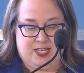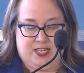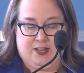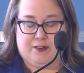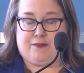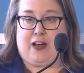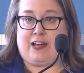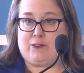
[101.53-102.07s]

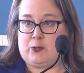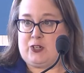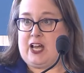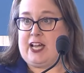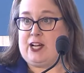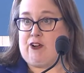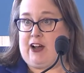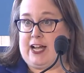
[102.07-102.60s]
509
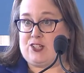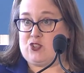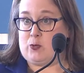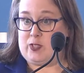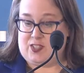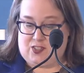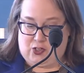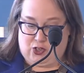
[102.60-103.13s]

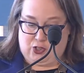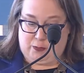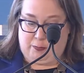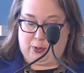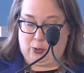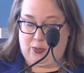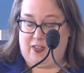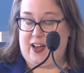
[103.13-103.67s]
graduates earn
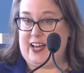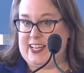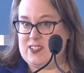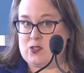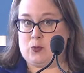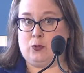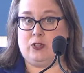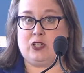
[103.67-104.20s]
both a high
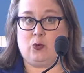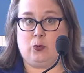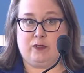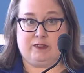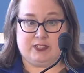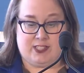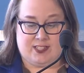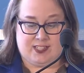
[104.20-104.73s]
school
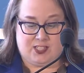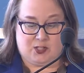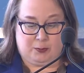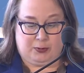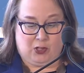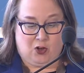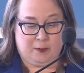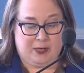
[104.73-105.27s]
equivalency
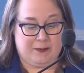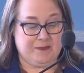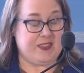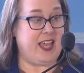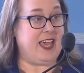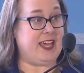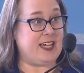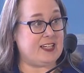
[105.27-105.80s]
diploma
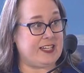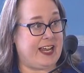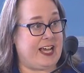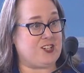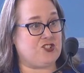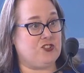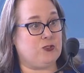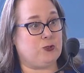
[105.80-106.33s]
and
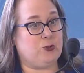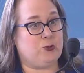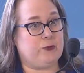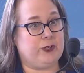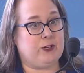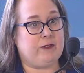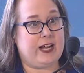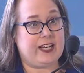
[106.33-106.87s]
National
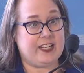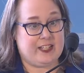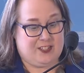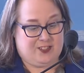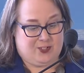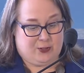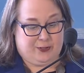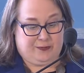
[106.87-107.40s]
Career Readiness
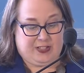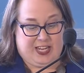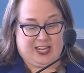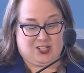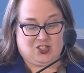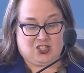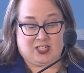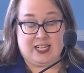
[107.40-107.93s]

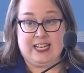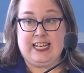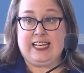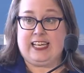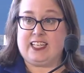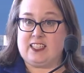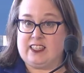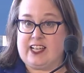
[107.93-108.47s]
certification
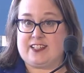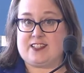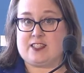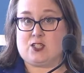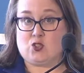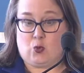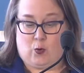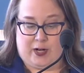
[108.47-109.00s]
in less than
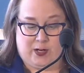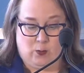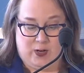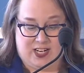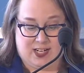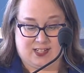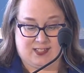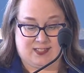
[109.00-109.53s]
20
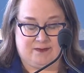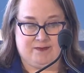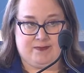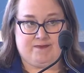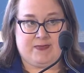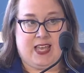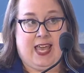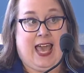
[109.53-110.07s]
weeks.
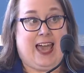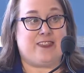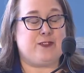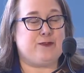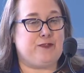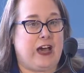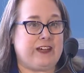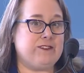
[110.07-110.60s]
And the
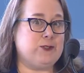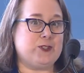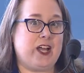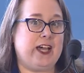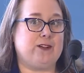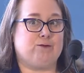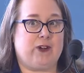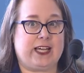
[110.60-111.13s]

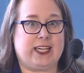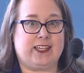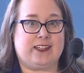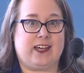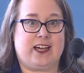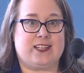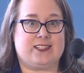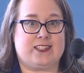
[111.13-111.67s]
509
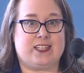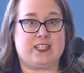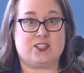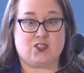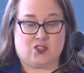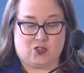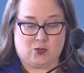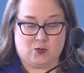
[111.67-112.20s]
recognized that its
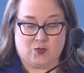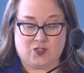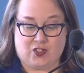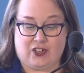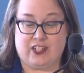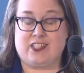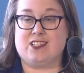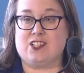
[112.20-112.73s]
students are
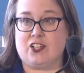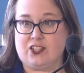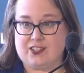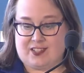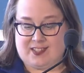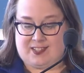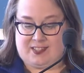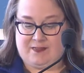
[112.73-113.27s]

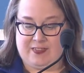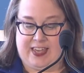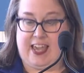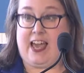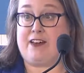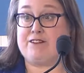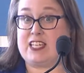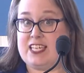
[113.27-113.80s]
adults, they
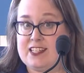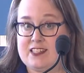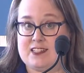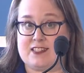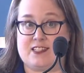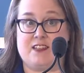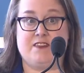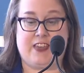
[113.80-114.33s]
have
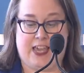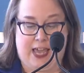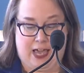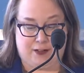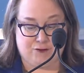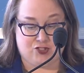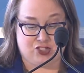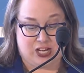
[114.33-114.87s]
kids, they
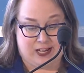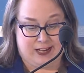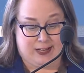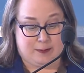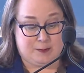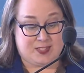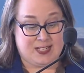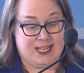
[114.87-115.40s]
have
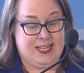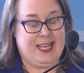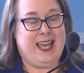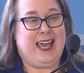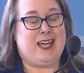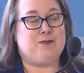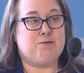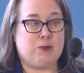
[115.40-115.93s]
jobs,
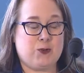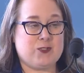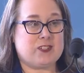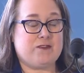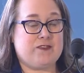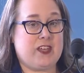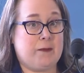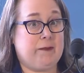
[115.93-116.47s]
and most of
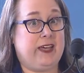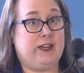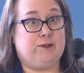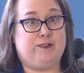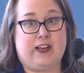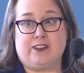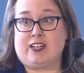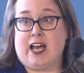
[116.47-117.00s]
them had
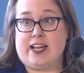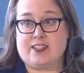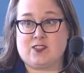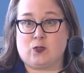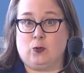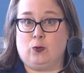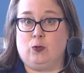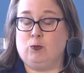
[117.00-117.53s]
found high
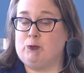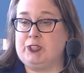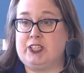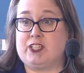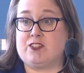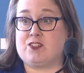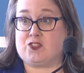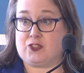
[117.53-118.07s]
school really
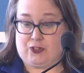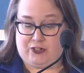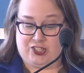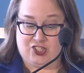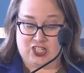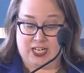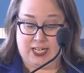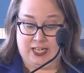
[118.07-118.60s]

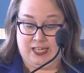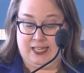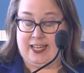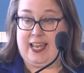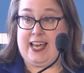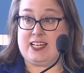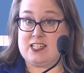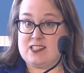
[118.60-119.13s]
discouraging
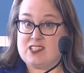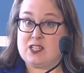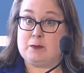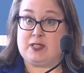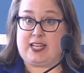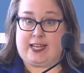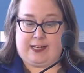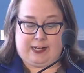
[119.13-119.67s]
and
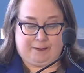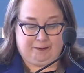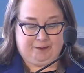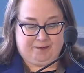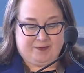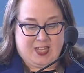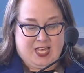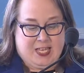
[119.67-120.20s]
intimidating.
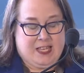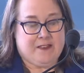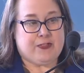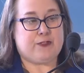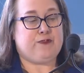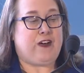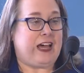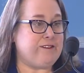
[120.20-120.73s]
The
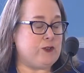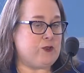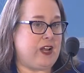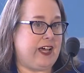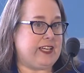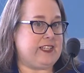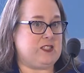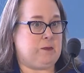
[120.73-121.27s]

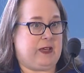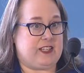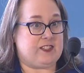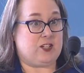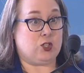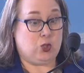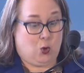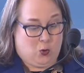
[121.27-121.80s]
509 is based on
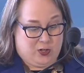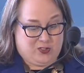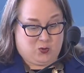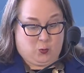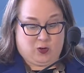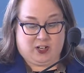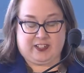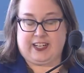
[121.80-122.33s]

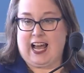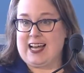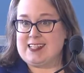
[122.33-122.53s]
coursework, not